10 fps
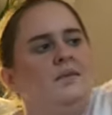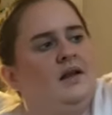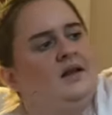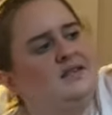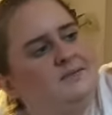
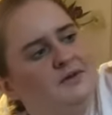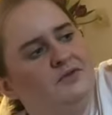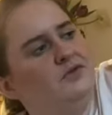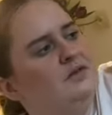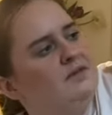Let's move
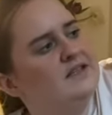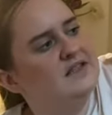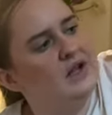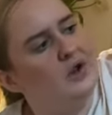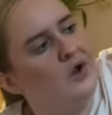all of these
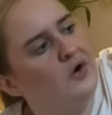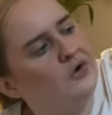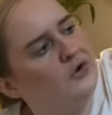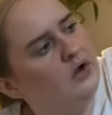along.